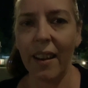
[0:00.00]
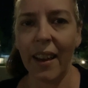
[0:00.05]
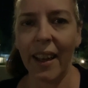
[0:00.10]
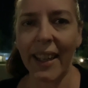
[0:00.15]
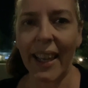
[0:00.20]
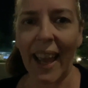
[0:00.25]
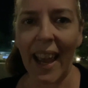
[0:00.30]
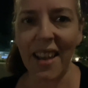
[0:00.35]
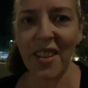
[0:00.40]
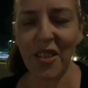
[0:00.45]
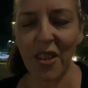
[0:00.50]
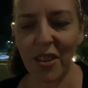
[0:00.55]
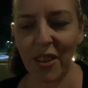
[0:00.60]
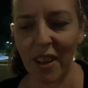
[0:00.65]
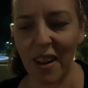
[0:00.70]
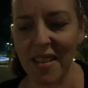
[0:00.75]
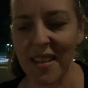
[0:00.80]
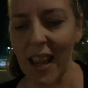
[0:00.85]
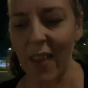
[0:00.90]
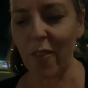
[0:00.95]
Okay, it's just
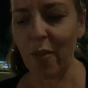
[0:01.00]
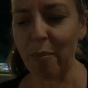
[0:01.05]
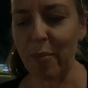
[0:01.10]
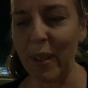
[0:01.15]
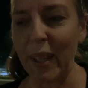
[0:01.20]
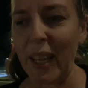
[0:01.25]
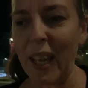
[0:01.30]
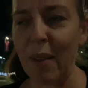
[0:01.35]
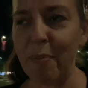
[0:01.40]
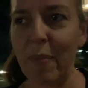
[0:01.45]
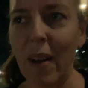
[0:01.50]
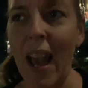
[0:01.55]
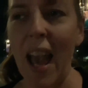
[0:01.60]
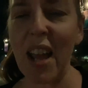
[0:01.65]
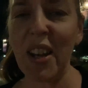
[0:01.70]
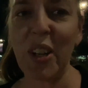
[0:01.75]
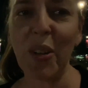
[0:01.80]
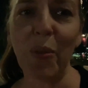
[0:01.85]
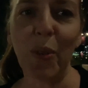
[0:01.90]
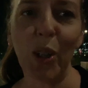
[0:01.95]
gone 7 p.m. I
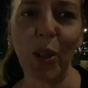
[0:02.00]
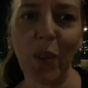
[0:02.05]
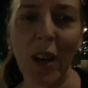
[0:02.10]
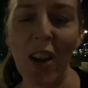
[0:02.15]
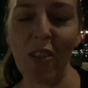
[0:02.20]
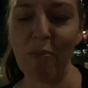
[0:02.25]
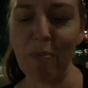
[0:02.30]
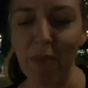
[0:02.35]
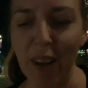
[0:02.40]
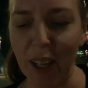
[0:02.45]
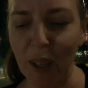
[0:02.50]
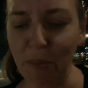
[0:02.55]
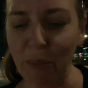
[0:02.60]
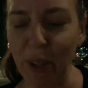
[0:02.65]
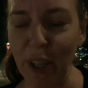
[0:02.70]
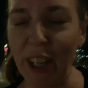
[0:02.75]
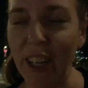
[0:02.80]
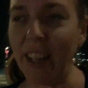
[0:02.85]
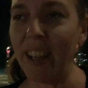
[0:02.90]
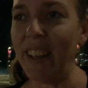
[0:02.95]
had to walk away from my
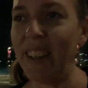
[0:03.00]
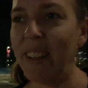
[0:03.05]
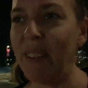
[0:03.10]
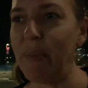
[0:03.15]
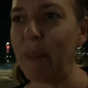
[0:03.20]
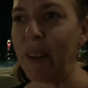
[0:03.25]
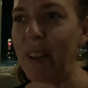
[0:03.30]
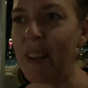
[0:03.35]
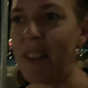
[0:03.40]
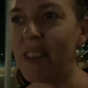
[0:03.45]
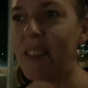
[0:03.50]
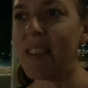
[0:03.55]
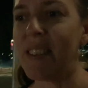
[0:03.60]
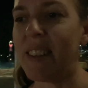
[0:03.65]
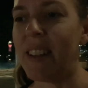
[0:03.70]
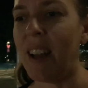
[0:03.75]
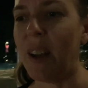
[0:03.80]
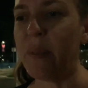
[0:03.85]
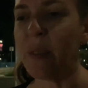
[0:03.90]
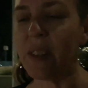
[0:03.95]
computer because
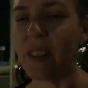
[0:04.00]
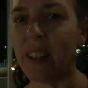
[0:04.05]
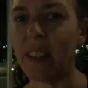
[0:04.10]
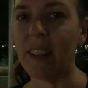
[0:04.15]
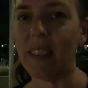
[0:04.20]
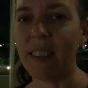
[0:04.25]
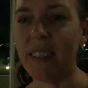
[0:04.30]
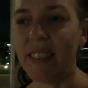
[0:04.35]
I wasn't